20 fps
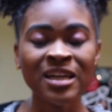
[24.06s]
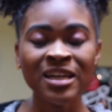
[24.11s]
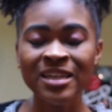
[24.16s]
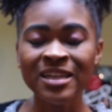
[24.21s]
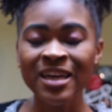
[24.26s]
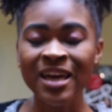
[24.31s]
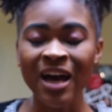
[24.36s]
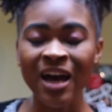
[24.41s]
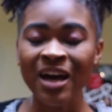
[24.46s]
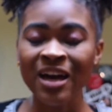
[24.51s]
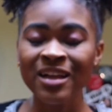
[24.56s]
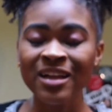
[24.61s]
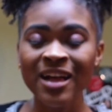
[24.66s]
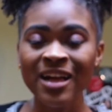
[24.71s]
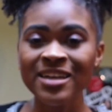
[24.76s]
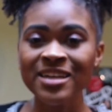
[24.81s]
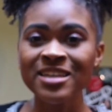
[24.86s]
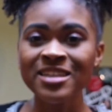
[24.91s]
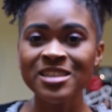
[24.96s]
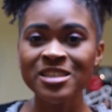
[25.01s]
Yeah,
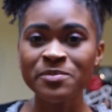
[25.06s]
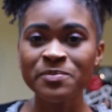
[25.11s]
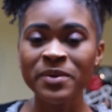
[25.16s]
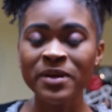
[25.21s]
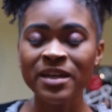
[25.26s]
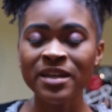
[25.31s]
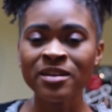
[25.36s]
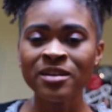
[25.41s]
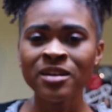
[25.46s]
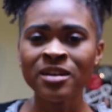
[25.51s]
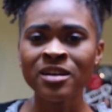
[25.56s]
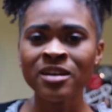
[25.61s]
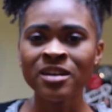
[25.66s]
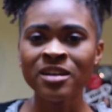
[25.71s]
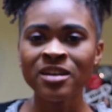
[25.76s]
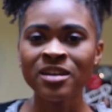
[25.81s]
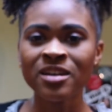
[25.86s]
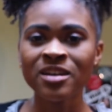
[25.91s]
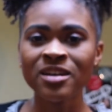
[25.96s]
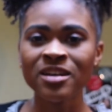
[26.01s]
it's been
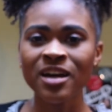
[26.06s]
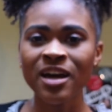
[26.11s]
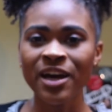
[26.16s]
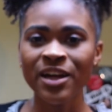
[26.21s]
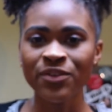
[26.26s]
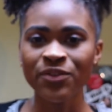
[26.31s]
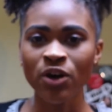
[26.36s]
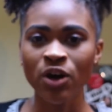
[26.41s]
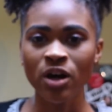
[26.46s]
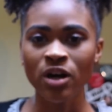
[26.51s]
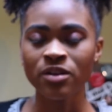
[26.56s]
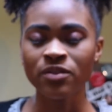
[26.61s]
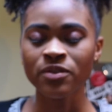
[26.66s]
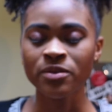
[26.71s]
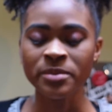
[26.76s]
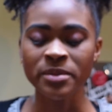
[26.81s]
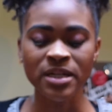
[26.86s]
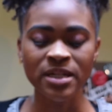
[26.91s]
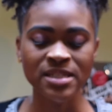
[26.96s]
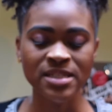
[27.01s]
kind of hard for
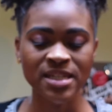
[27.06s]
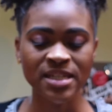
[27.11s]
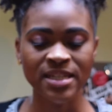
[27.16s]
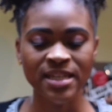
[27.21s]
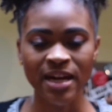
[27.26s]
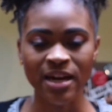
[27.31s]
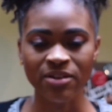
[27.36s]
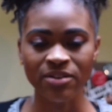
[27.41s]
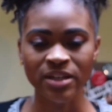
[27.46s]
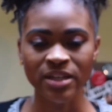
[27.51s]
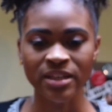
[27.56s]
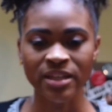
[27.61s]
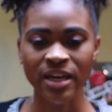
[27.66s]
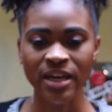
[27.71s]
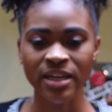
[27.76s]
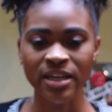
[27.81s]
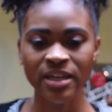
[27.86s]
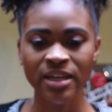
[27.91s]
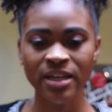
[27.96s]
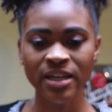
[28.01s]
me to sit down and
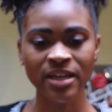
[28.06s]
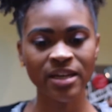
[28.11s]
like